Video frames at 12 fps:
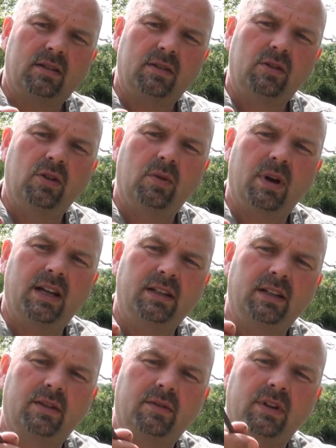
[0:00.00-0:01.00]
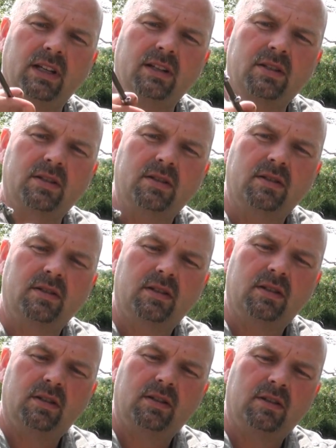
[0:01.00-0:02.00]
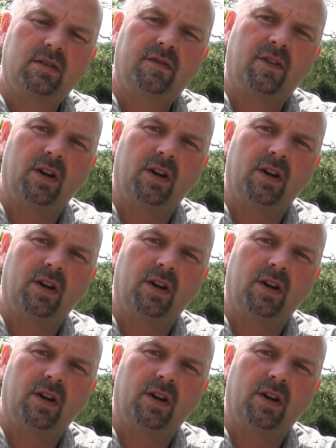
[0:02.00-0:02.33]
nowhere near the rings, for